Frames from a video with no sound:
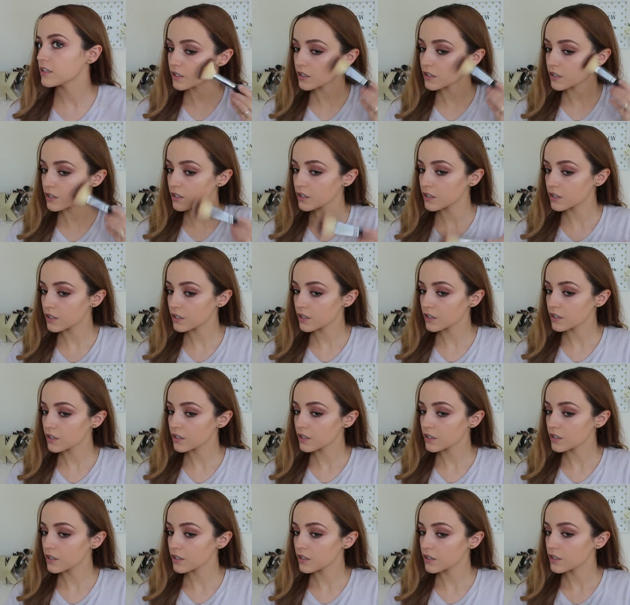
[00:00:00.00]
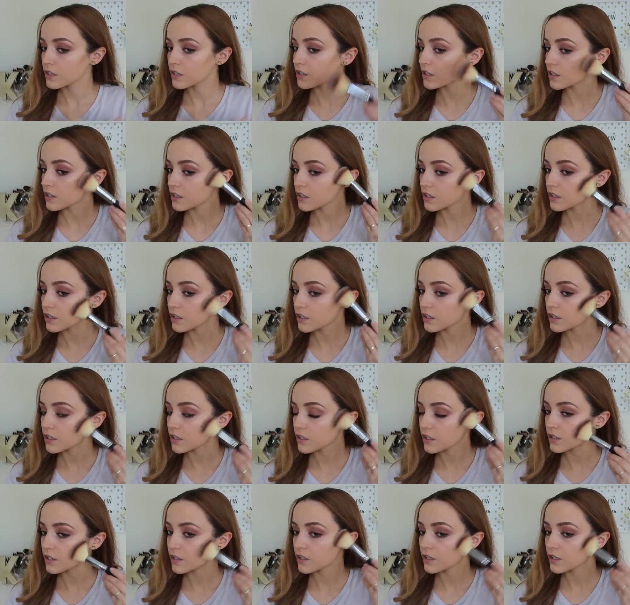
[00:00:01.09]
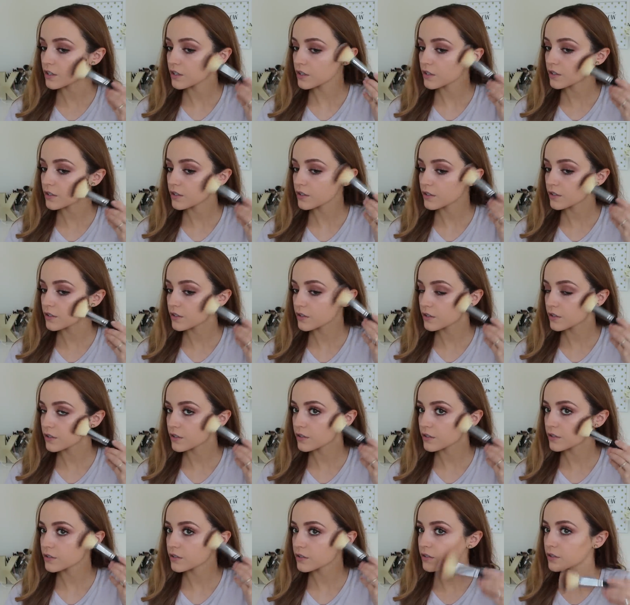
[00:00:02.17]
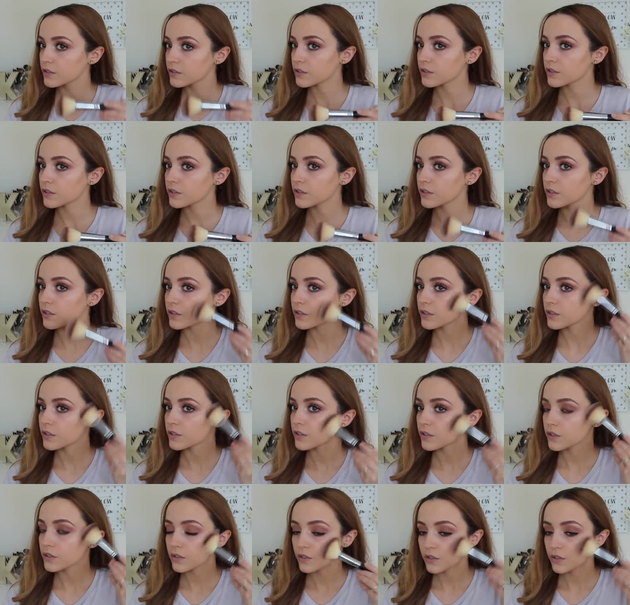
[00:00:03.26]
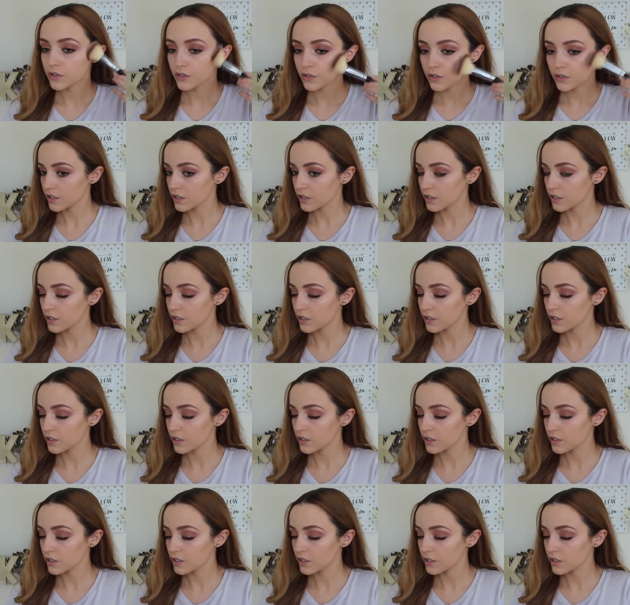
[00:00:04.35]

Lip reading: Nobody speaks.